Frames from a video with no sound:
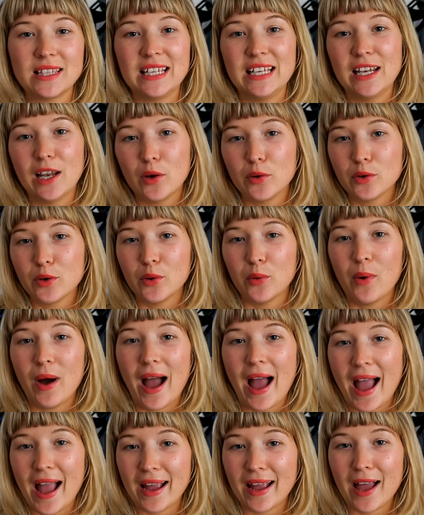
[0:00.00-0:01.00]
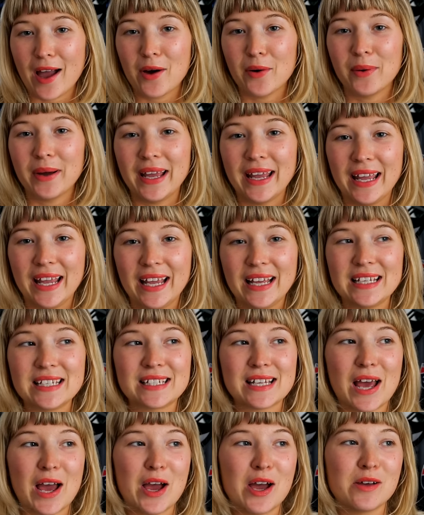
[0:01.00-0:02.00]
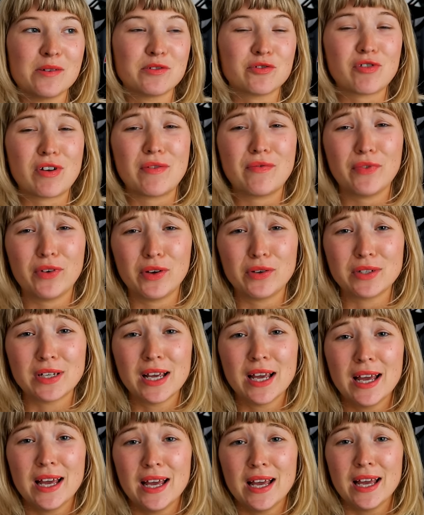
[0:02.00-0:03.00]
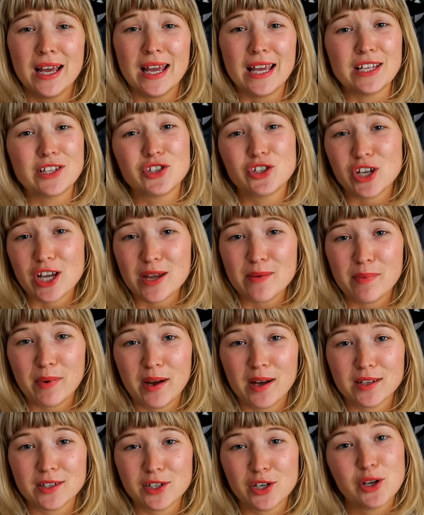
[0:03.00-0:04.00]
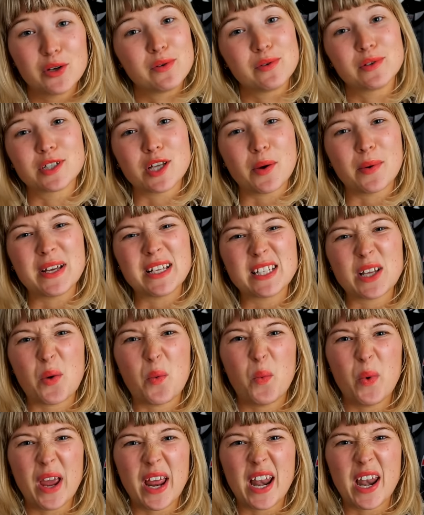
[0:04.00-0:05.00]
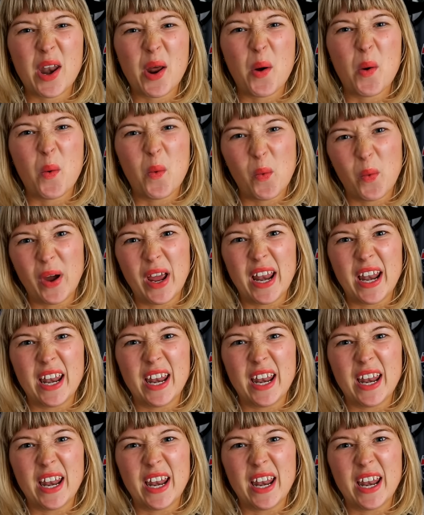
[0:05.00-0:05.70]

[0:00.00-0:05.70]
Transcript: the local hangout is. Street food is cheaper too, so it's a win-win.